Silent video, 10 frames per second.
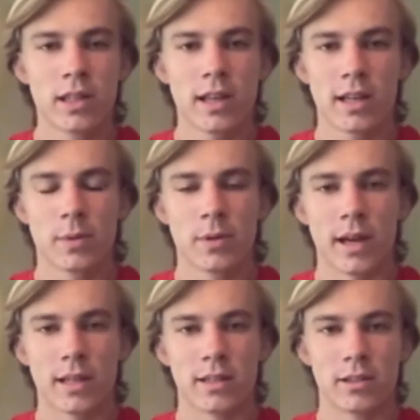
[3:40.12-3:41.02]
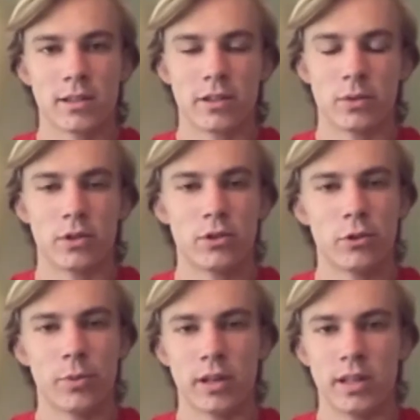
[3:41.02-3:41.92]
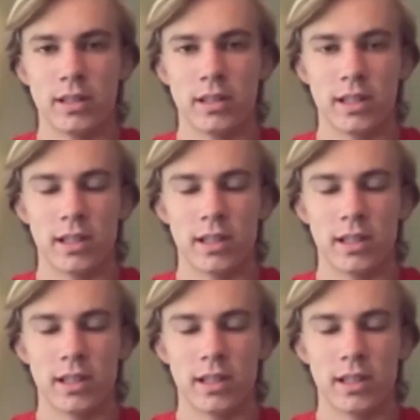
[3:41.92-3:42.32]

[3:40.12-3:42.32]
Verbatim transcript: expert matching service was super easy and